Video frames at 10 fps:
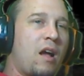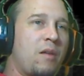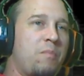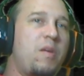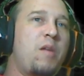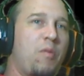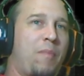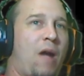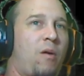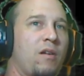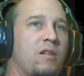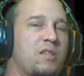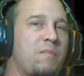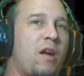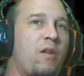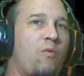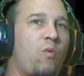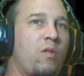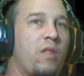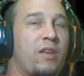people power. It's a matter of
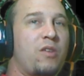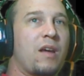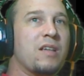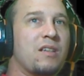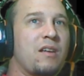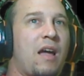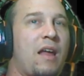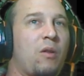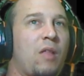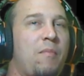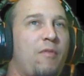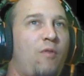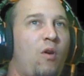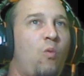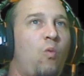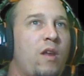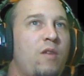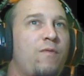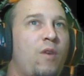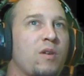what, like you guys had outlined before, what do
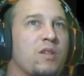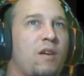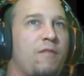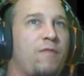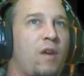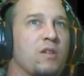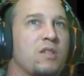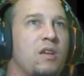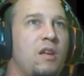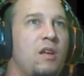you focus on first?